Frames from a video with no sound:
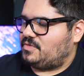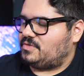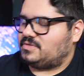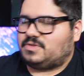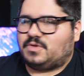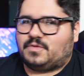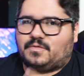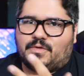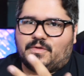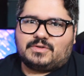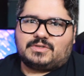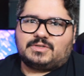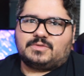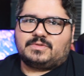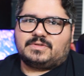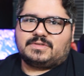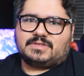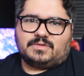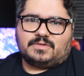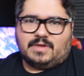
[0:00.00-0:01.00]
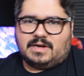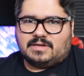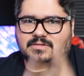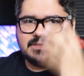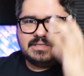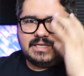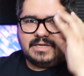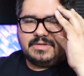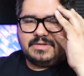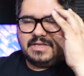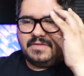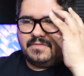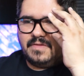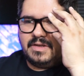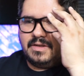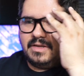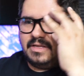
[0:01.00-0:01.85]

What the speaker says: There's no virtual surround sound even.